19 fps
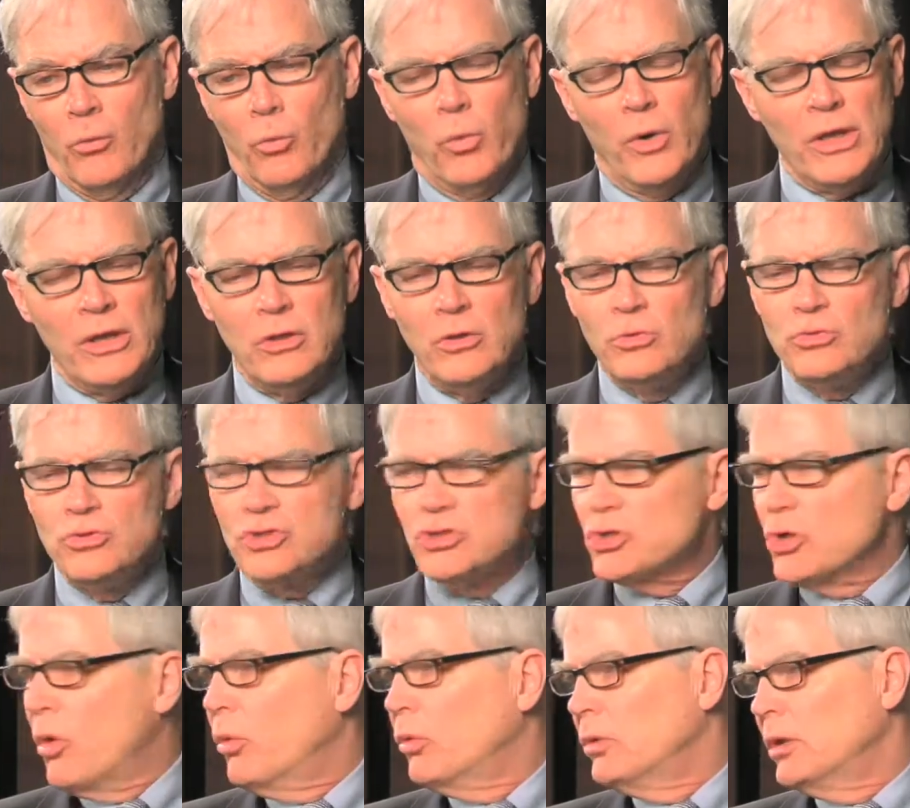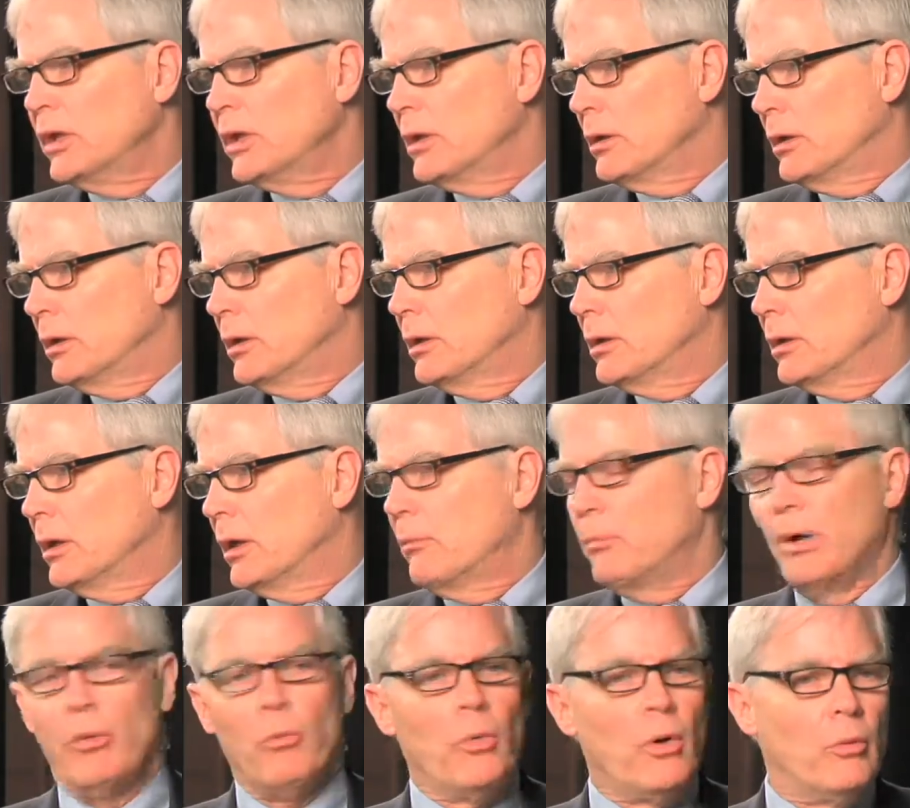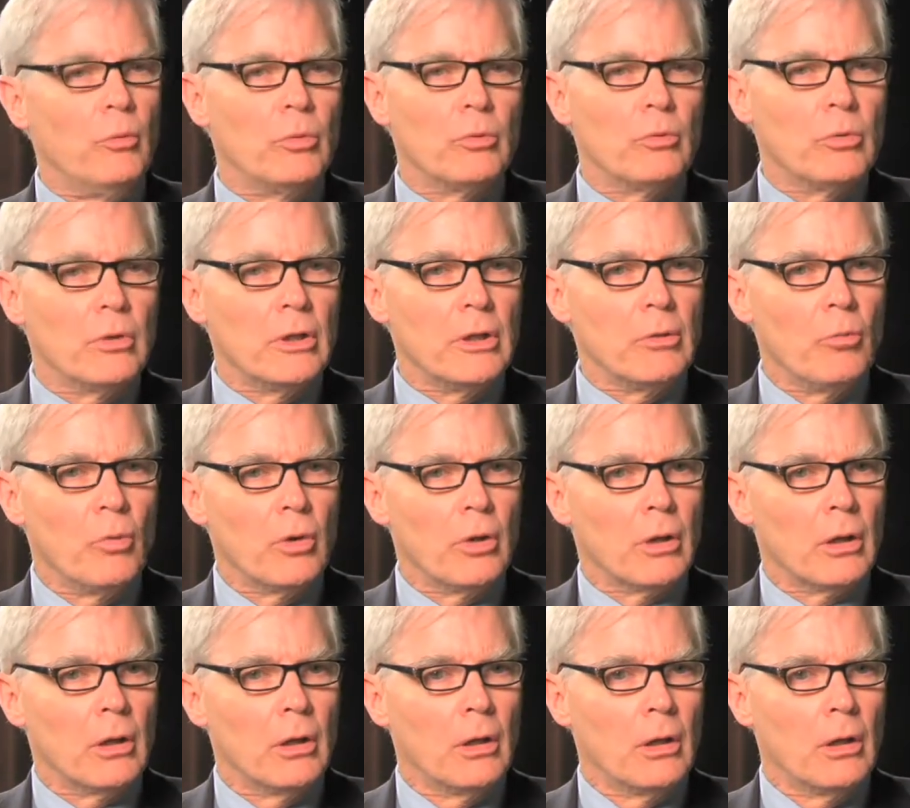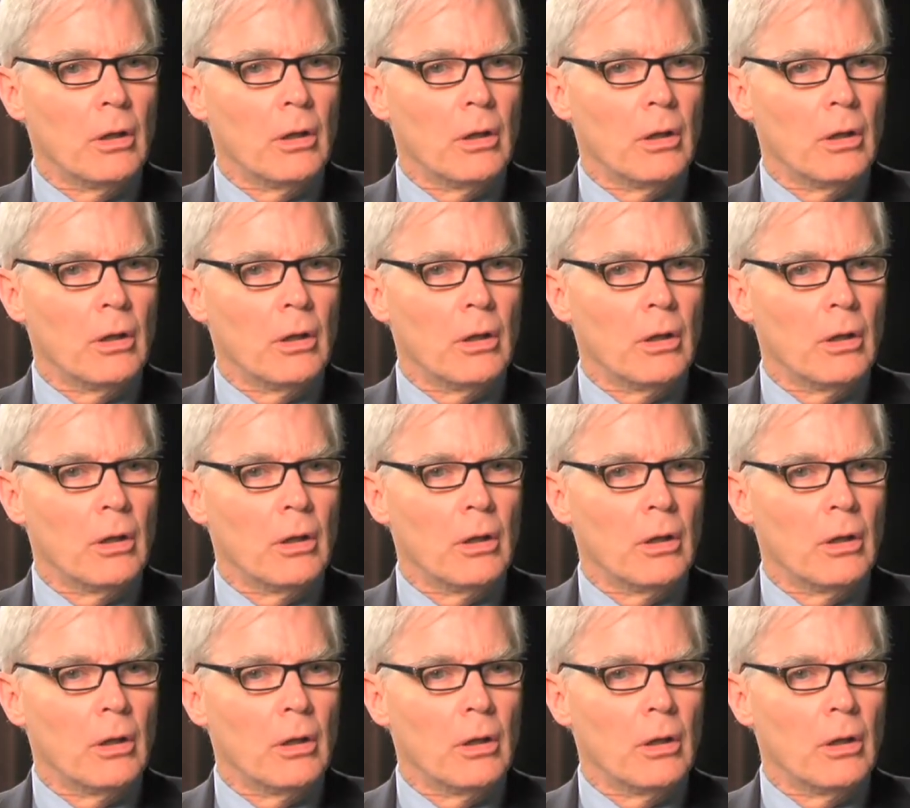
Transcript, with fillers: We knew so little about what would really work.